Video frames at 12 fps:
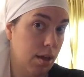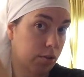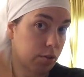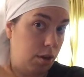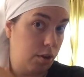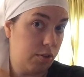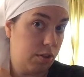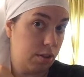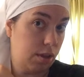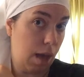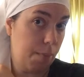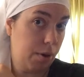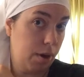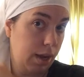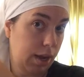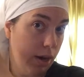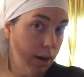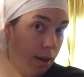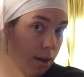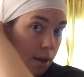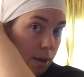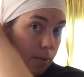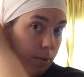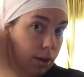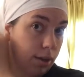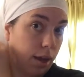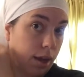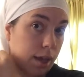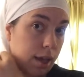So here's this top part here. I'm going to tuck